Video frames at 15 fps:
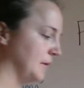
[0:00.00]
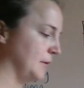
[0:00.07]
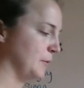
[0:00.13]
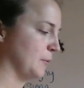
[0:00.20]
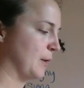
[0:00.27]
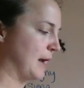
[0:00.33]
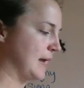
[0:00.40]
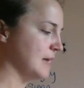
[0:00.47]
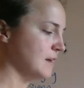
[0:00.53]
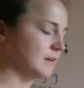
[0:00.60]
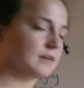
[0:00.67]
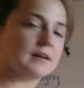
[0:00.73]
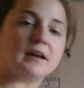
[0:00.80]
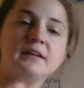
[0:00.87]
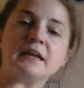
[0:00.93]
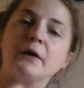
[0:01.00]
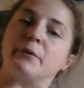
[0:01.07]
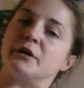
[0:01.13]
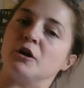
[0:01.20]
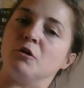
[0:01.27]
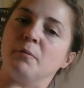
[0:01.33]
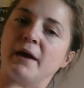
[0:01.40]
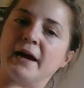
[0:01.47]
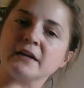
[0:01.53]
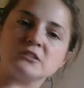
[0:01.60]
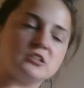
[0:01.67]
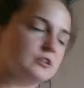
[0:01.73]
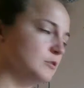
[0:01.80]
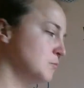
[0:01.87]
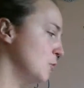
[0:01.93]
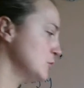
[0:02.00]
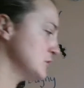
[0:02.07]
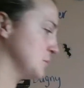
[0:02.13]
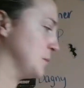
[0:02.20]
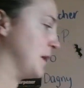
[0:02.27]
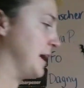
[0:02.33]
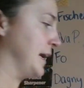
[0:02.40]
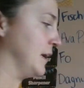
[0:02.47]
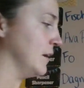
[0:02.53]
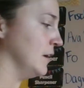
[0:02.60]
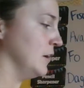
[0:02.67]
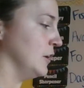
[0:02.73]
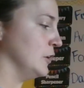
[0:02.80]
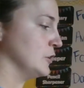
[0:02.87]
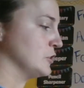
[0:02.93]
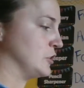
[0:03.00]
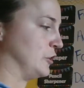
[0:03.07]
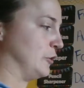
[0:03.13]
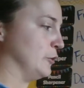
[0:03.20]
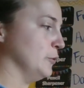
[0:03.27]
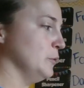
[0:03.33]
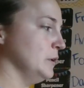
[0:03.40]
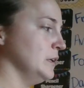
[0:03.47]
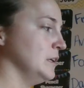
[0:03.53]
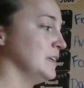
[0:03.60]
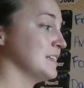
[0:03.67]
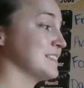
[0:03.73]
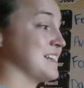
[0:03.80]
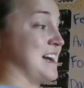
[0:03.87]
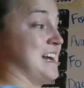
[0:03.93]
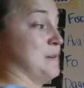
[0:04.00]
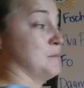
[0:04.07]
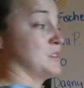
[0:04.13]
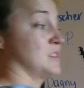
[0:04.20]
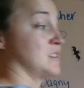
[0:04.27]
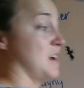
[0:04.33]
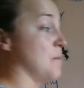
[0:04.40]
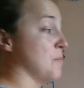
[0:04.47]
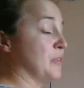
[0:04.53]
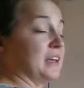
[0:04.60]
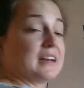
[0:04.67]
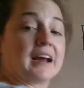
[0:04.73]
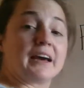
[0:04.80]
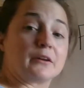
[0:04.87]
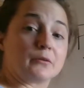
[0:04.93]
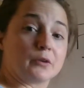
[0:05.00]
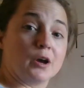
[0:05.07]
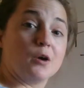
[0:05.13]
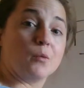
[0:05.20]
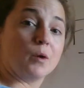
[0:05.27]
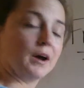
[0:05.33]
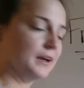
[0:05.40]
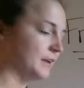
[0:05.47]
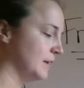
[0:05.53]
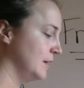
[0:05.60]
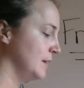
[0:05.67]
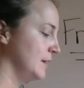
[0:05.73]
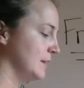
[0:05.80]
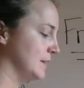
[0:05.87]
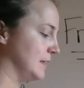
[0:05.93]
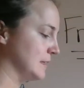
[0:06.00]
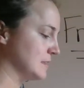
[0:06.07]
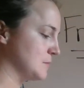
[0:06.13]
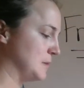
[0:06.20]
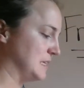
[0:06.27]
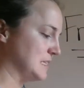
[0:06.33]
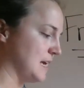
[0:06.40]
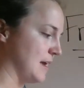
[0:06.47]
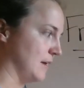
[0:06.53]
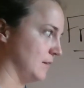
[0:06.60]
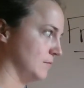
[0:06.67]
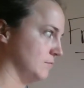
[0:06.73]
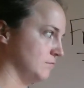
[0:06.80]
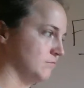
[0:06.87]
okay? And now we go back to multiplying. 2 times something, I don't know what, gets me 10.